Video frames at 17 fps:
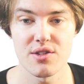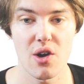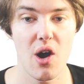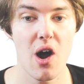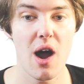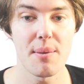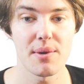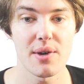So
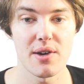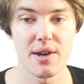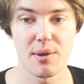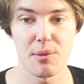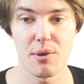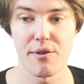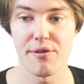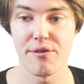I'm
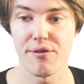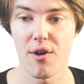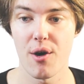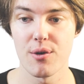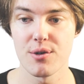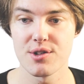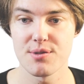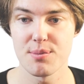going with
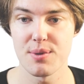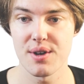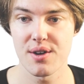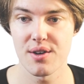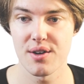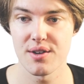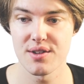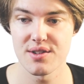false
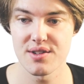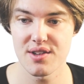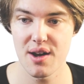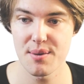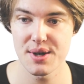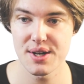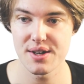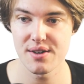because,
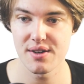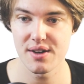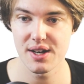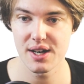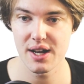I mean,